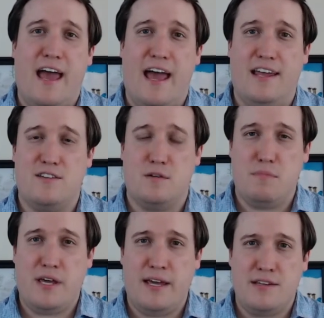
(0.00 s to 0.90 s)
And to
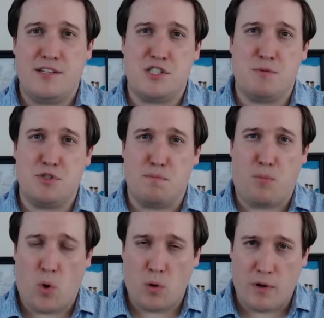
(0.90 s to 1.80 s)
me, this is the most
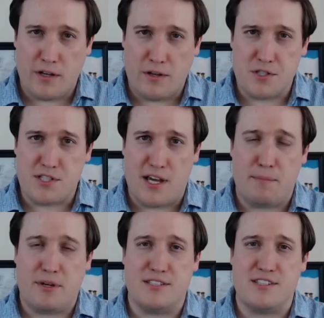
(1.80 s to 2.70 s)
important one to
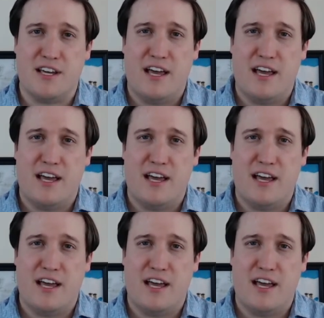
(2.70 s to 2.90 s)
understand because